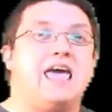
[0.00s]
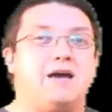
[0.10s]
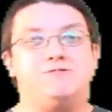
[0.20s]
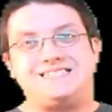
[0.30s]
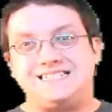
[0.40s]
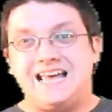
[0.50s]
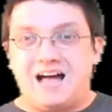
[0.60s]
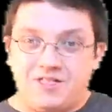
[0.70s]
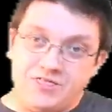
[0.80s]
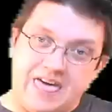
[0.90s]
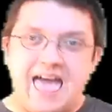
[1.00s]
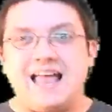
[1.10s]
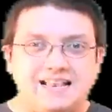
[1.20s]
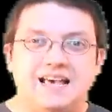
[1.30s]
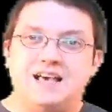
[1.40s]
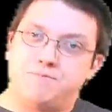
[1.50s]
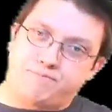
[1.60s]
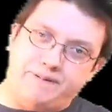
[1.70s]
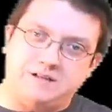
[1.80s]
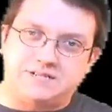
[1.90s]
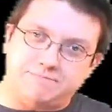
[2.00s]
and we see how that builds